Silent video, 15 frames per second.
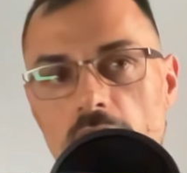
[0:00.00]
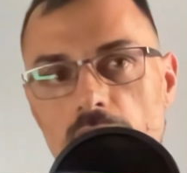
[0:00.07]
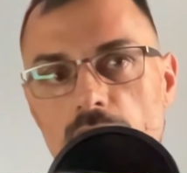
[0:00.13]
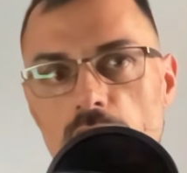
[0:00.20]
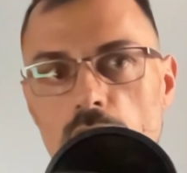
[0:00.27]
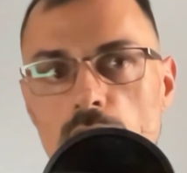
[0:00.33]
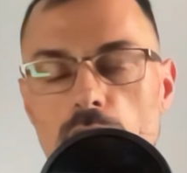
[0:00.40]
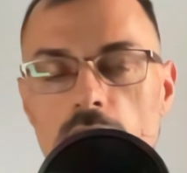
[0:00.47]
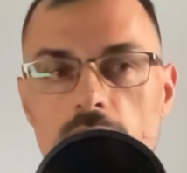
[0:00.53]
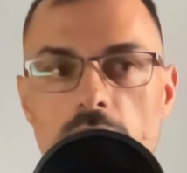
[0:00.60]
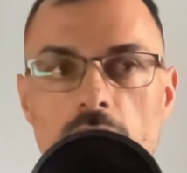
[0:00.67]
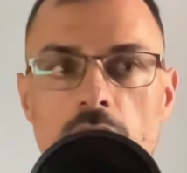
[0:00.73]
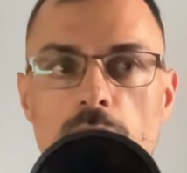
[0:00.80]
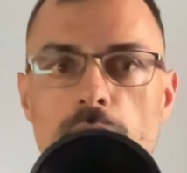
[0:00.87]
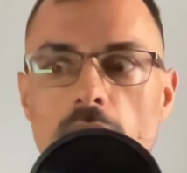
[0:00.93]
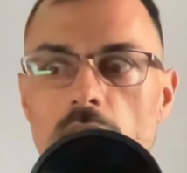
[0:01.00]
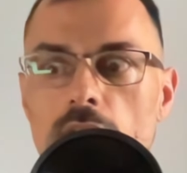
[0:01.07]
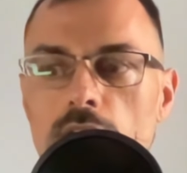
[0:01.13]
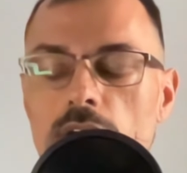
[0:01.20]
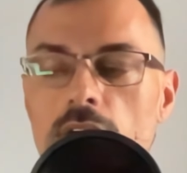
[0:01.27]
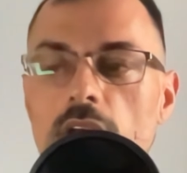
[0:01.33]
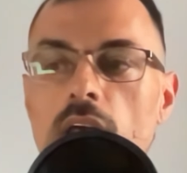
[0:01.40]
a video one day
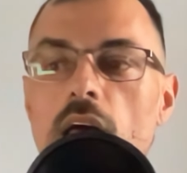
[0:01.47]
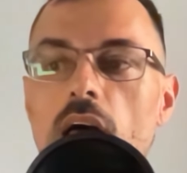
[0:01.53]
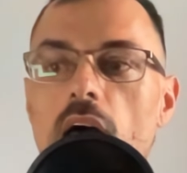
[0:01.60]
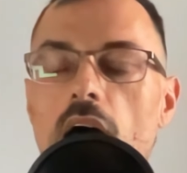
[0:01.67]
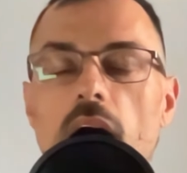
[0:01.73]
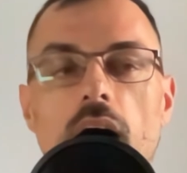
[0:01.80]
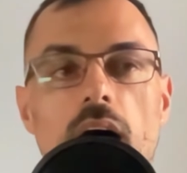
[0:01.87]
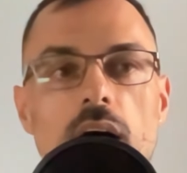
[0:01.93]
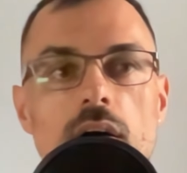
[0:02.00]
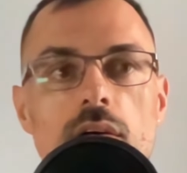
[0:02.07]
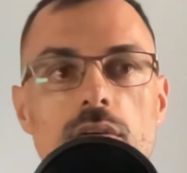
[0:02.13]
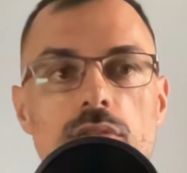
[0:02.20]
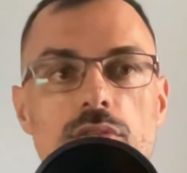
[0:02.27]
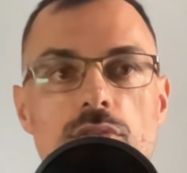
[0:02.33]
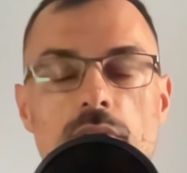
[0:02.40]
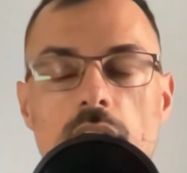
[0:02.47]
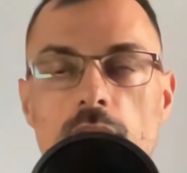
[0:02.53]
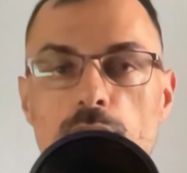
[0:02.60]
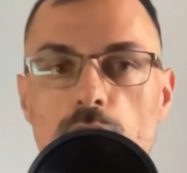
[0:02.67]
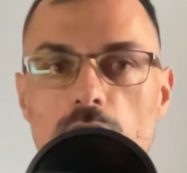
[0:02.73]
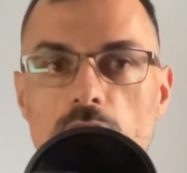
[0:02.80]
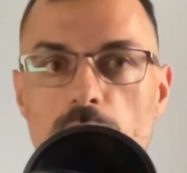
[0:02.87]
about how to run
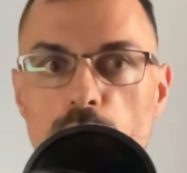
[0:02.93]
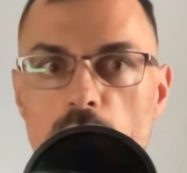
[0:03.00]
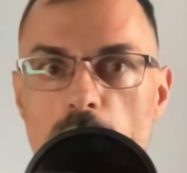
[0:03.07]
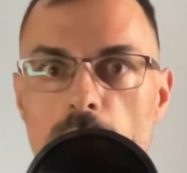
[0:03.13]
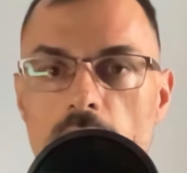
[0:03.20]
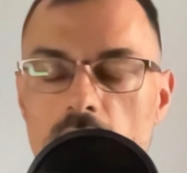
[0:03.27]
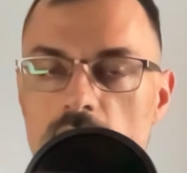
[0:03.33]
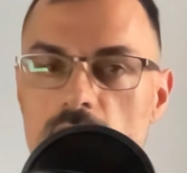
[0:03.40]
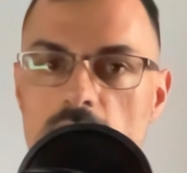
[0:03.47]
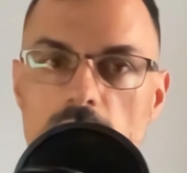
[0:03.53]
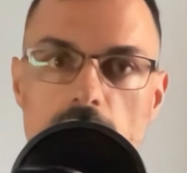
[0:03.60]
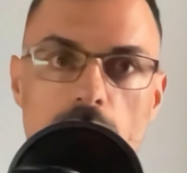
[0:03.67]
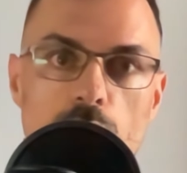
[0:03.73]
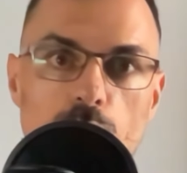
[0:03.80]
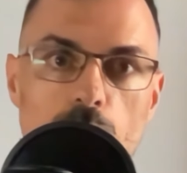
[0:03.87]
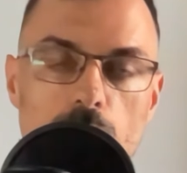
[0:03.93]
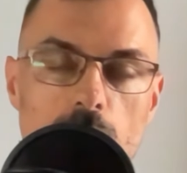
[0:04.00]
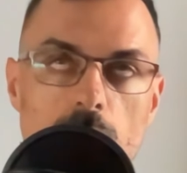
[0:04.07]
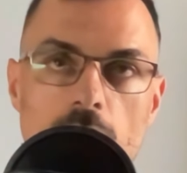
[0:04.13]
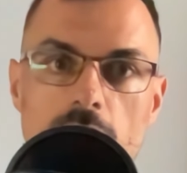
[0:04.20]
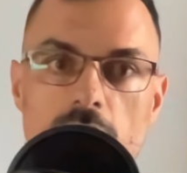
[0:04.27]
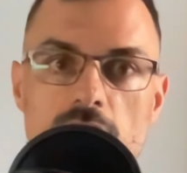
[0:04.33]
multiple Emacs
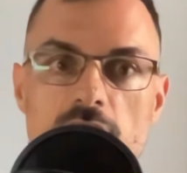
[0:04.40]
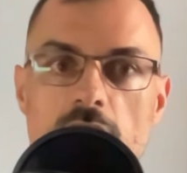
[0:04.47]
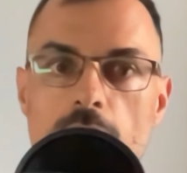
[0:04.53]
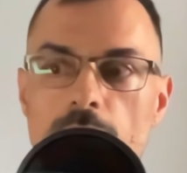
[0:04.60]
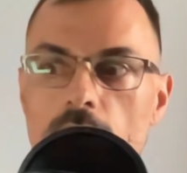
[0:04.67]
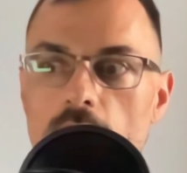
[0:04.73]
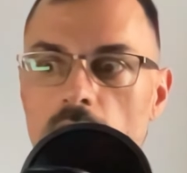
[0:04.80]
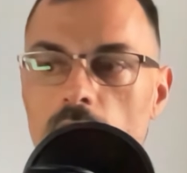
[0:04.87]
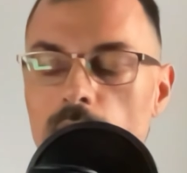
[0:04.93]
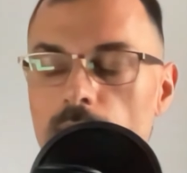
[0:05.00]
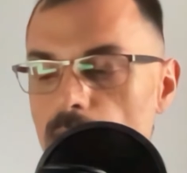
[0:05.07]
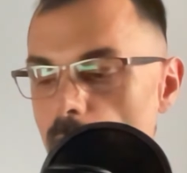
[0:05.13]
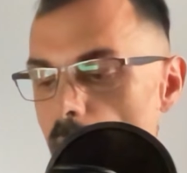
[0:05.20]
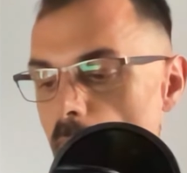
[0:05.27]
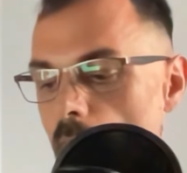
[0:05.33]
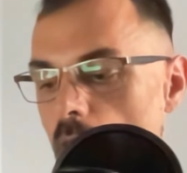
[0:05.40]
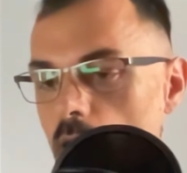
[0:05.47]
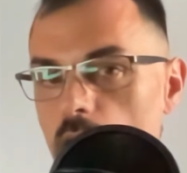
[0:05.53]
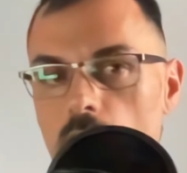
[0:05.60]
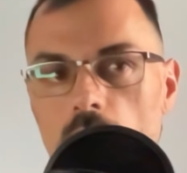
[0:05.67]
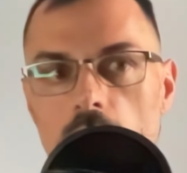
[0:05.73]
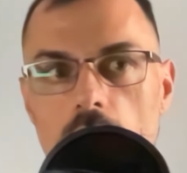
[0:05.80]
at the same time,
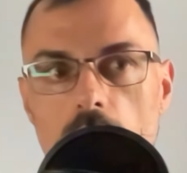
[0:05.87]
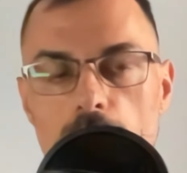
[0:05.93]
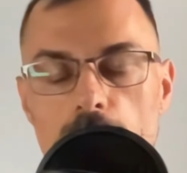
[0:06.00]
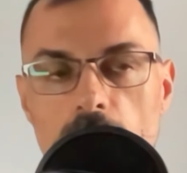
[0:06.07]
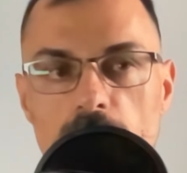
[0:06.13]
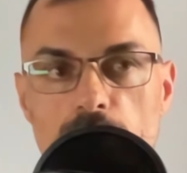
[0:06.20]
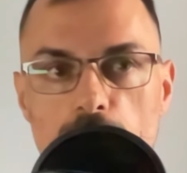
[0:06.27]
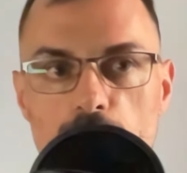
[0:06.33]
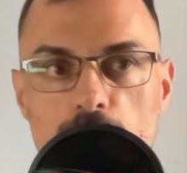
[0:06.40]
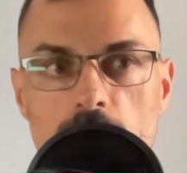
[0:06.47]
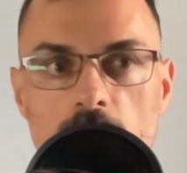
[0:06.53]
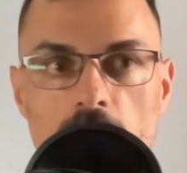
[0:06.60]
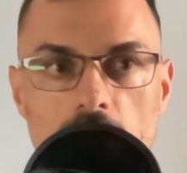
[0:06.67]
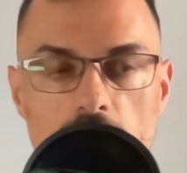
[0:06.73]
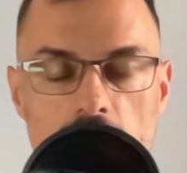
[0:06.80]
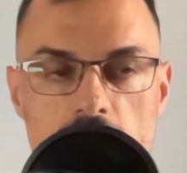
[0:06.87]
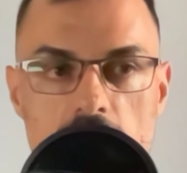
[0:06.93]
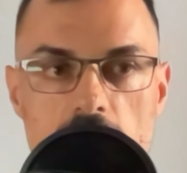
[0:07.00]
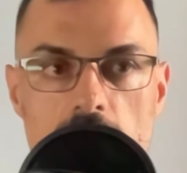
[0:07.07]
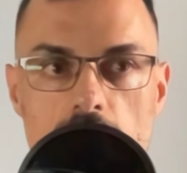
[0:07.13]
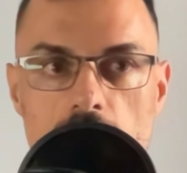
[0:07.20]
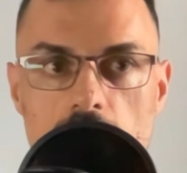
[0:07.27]
but for today let's
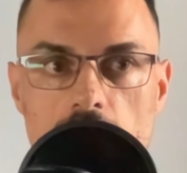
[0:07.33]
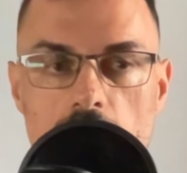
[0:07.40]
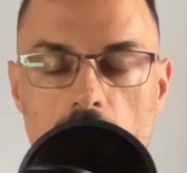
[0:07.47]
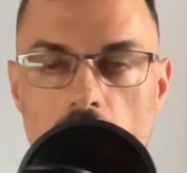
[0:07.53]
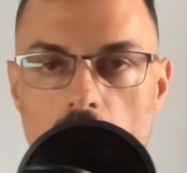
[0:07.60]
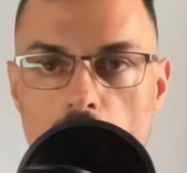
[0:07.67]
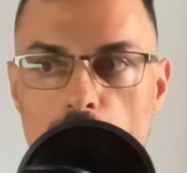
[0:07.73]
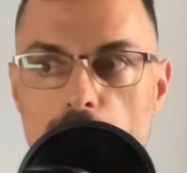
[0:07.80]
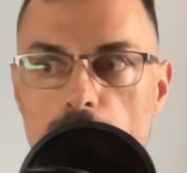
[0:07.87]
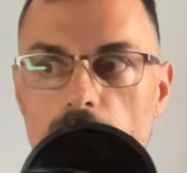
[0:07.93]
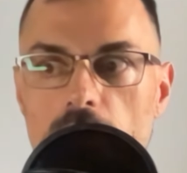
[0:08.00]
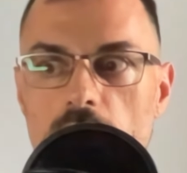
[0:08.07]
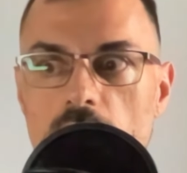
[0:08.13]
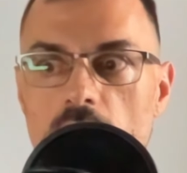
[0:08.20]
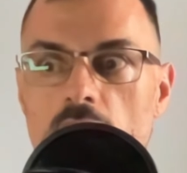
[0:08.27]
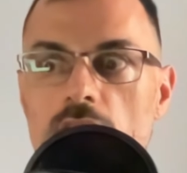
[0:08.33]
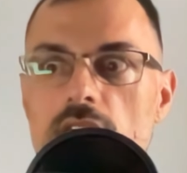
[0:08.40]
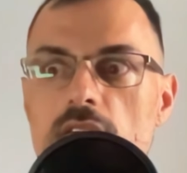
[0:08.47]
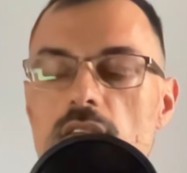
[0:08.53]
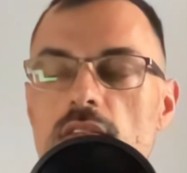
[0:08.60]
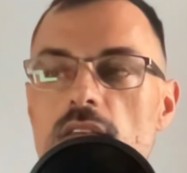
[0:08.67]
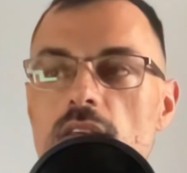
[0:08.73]
keep things
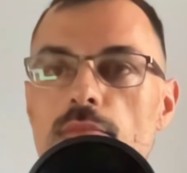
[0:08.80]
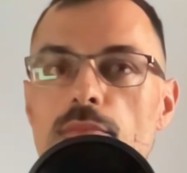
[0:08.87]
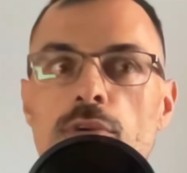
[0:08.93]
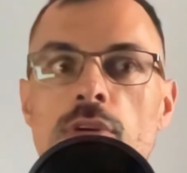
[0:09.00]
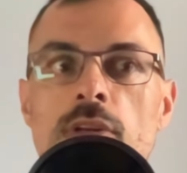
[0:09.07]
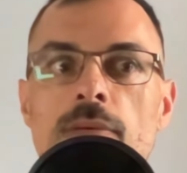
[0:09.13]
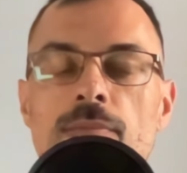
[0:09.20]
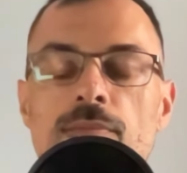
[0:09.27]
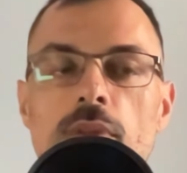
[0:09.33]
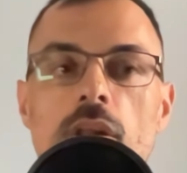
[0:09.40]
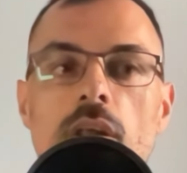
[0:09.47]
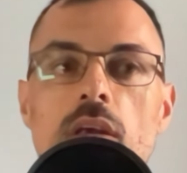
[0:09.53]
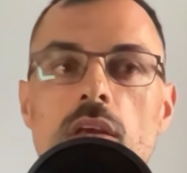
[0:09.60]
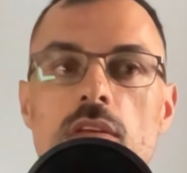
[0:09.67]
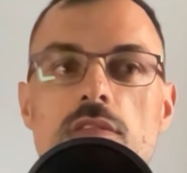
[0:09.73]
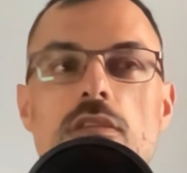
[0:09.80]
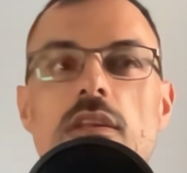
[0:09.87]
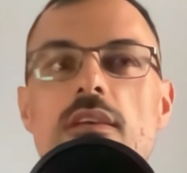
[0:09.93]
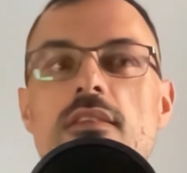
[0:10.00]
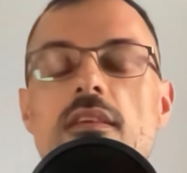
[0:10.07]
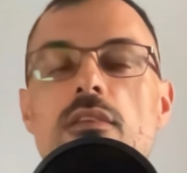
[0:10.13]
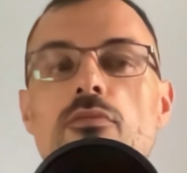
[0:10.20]
simple. So let's
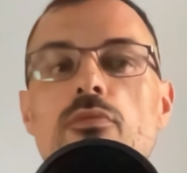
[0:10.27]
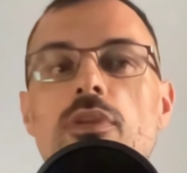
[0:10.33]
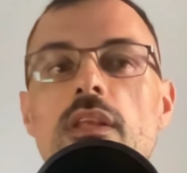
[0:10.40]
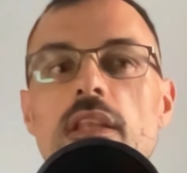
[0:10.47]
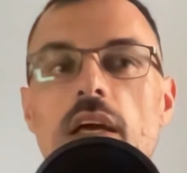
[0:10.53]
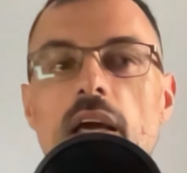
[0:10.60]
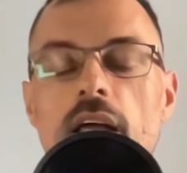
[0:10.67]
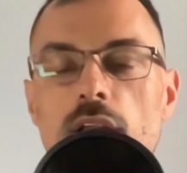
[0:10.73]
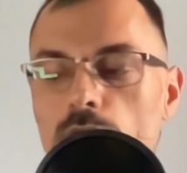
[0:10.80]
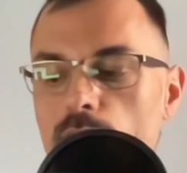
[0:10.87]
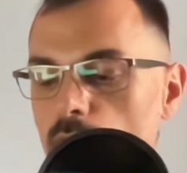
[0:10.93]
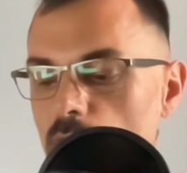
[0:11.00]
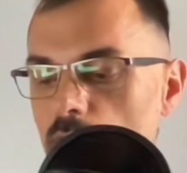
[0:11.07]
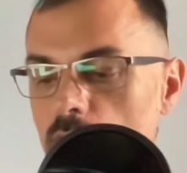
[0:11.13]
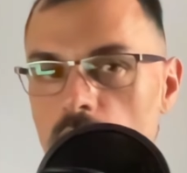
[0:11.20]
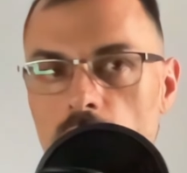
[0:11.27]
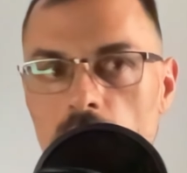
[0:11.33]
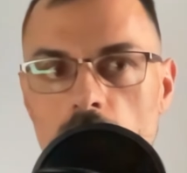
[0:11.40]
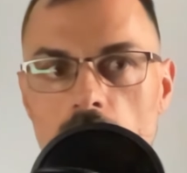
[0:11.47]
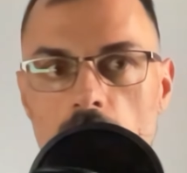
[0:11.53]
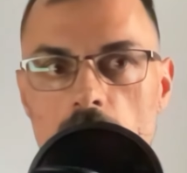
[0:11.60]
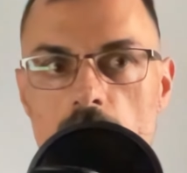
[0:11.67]
start with an hello world.
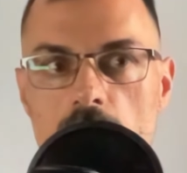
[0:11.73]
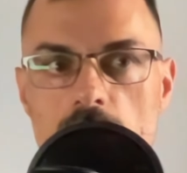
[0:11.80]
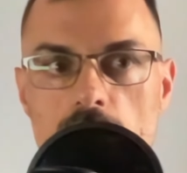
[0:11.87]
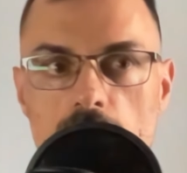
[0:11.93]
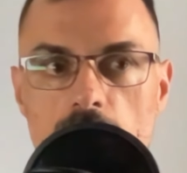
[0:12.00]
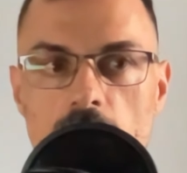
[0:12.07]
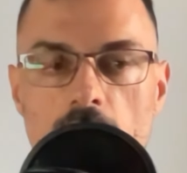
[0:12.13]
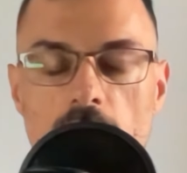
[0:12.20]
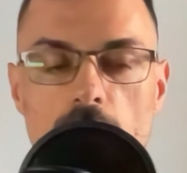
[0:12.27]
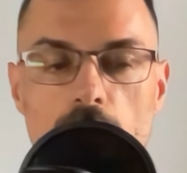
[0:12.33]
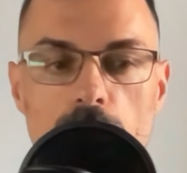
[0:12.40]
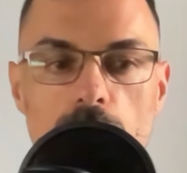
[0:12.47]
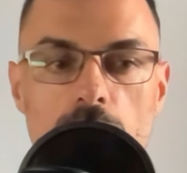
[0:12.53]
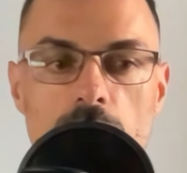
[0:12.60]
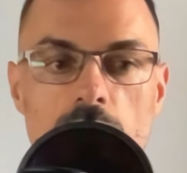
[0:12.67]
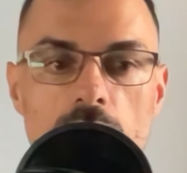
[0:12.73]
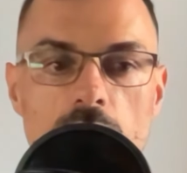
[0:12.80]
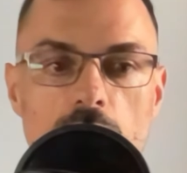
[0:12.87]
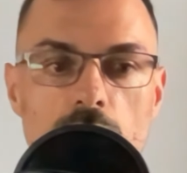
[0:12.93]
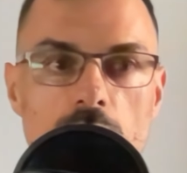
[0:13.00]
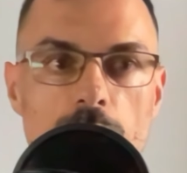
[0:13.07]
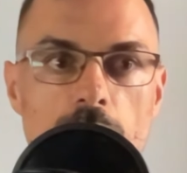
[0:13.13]
So the hello world, I'm
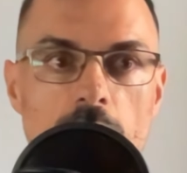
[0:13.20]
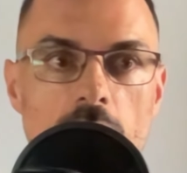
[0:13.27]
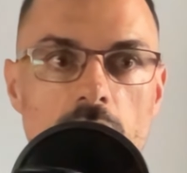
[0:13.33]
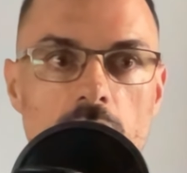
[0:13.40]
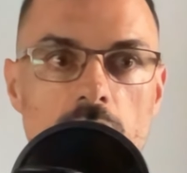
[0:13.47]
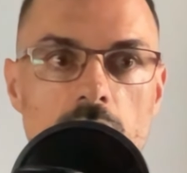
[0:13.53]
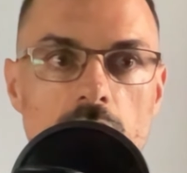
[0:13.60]
gonna make